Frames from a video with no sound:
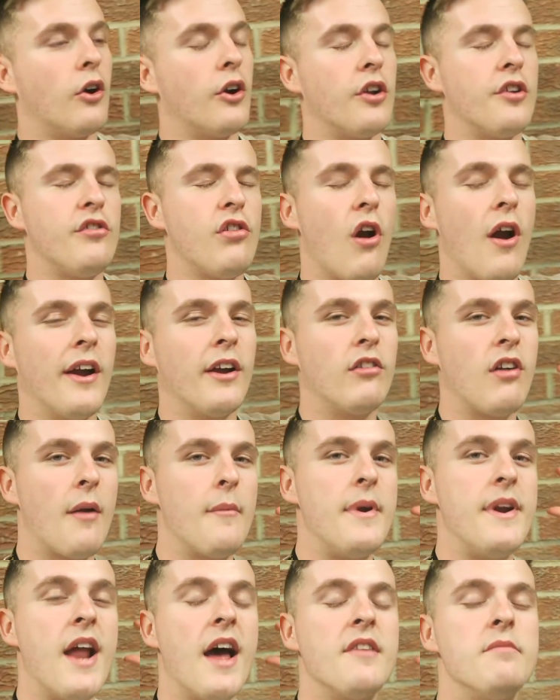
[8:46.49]
going to try and
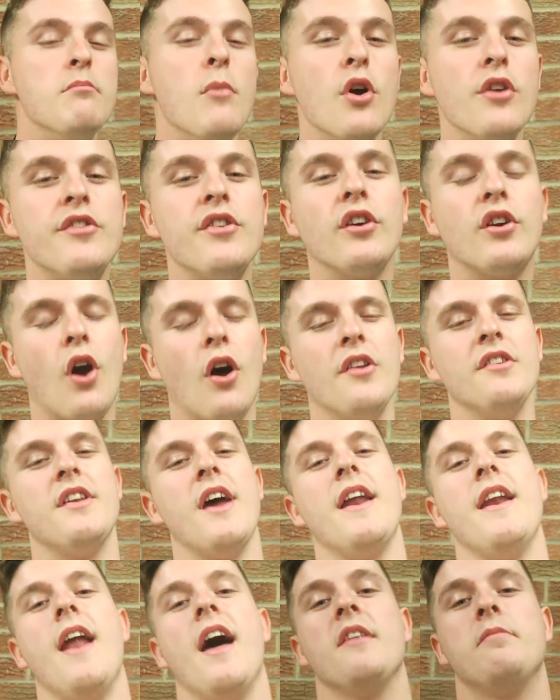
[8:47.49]
cram in as much
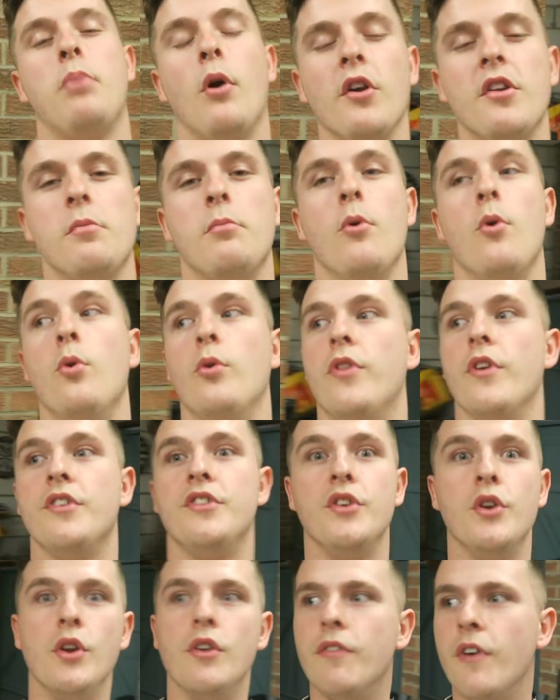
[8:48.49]
content as possible
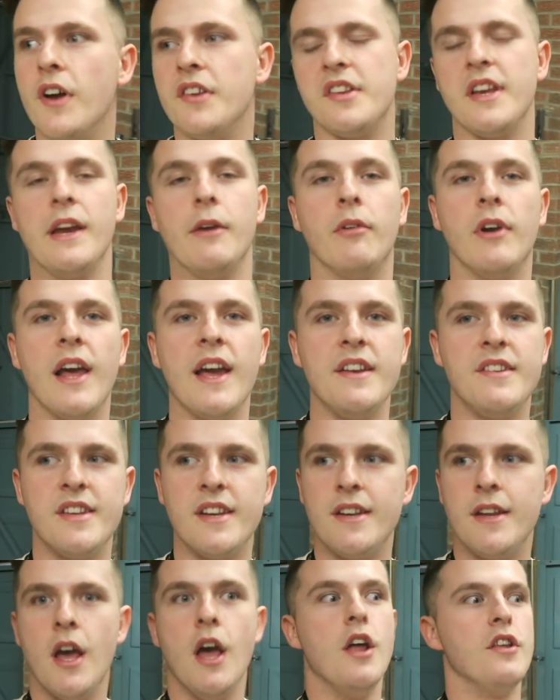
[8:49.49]
that's university
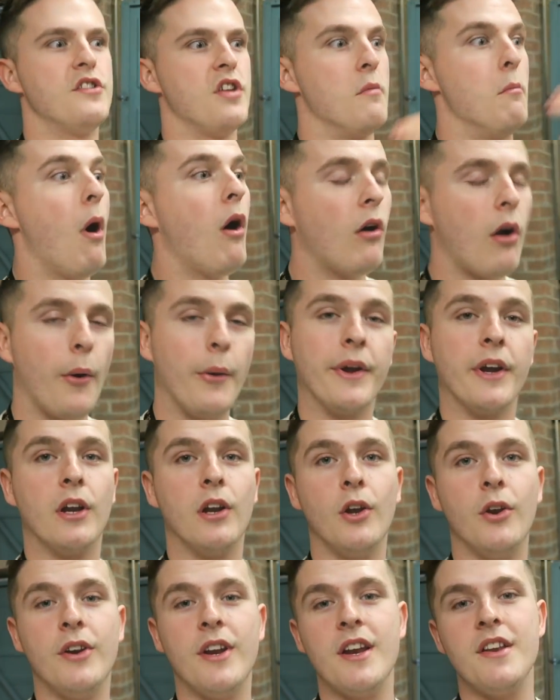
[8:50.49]
related, tomorrow
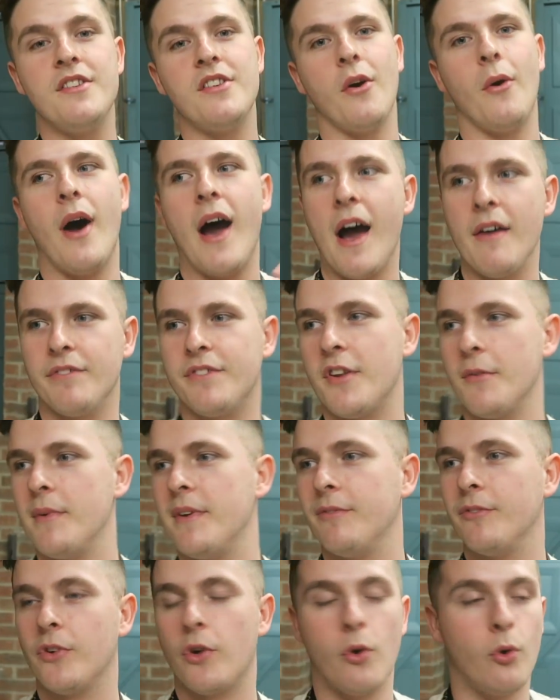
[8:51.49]
included, so I have some
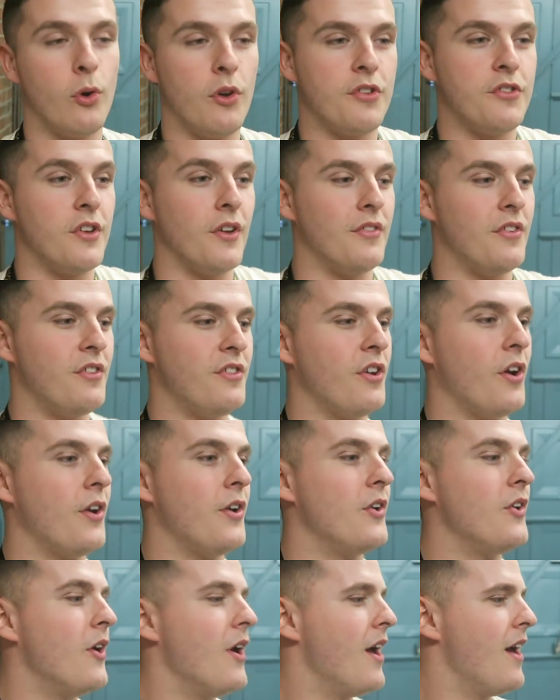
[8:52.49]
even cooler stuff to show
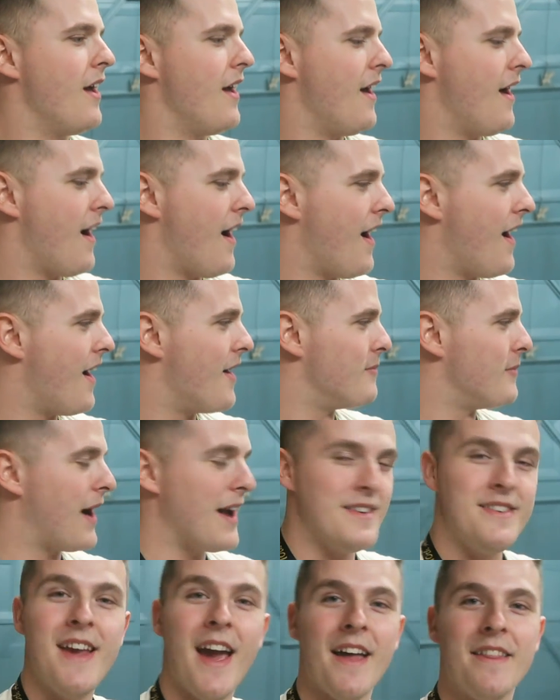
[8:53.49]
you. Um,
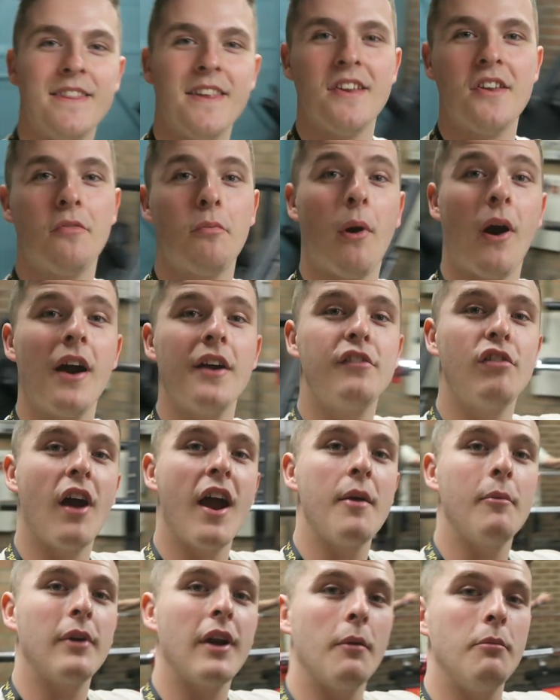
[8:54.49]
and yeah, this is where I
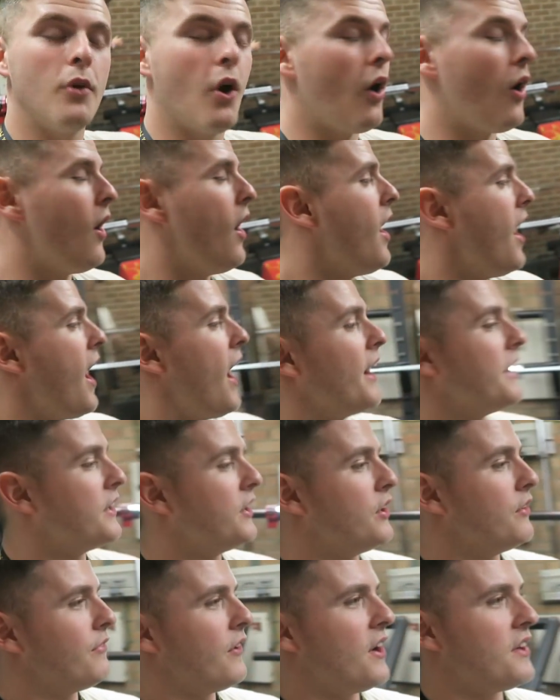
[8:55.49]
train when I'm not at
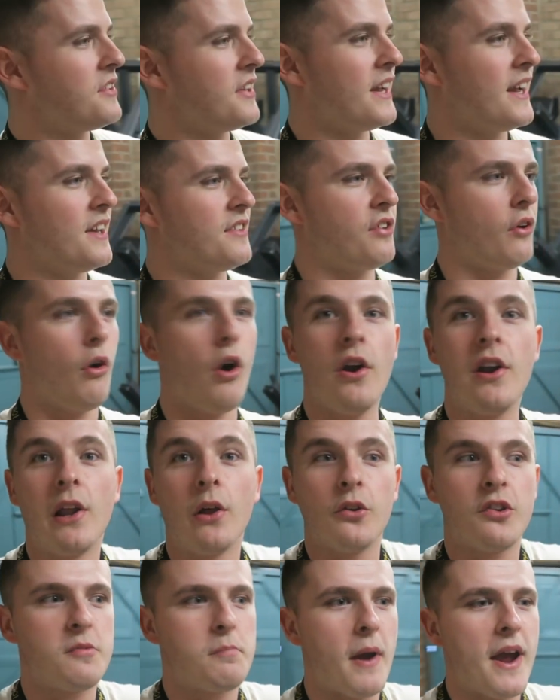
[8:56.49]
university. It's our own
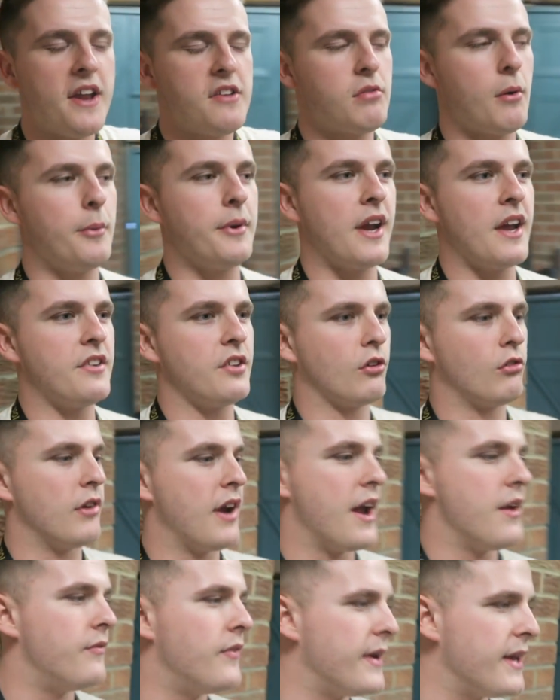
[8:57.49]
little space where we get to
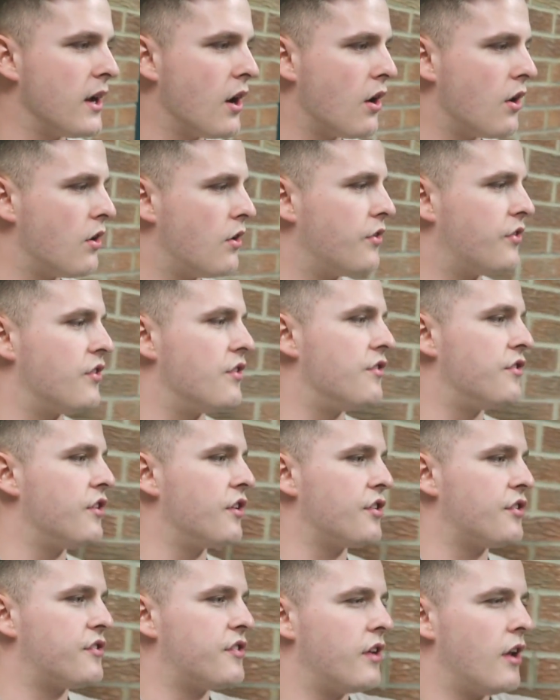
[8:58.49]
create videos and
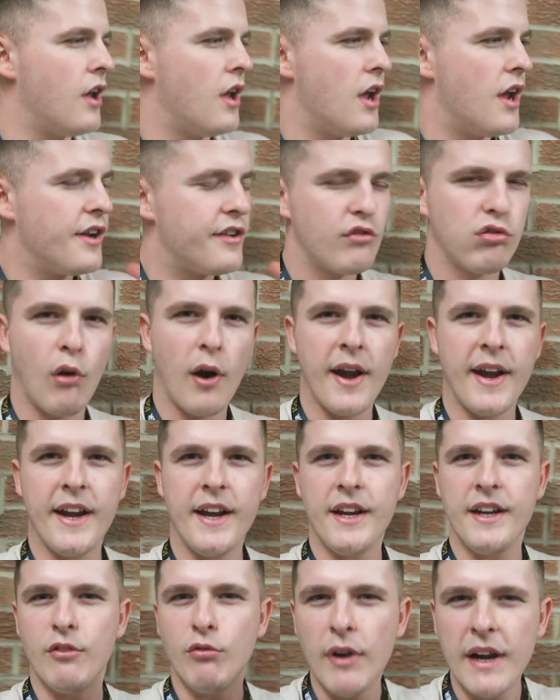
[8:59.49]
just
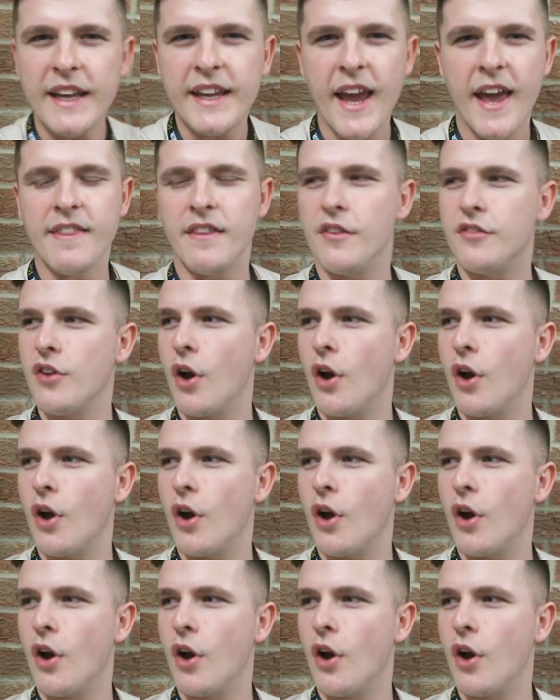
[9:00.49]
train, really get in the